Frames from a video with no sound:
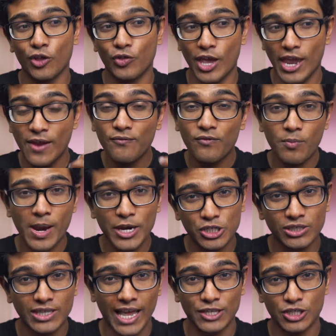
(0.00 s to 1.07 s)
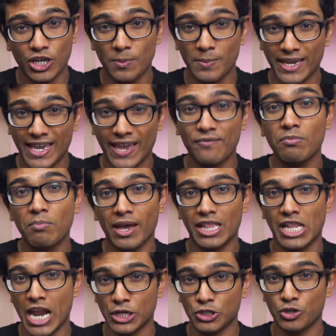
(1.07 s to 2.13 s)
the information that's gonna be given by the
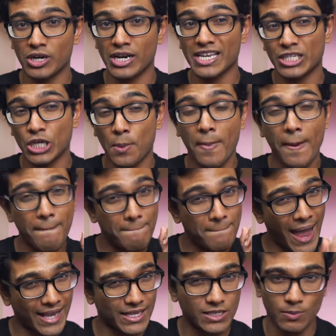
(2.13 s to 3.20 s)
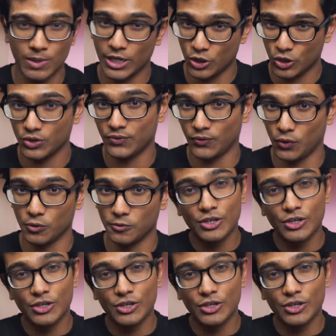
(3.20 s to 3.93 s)
lecturer is gonna be maximally useful.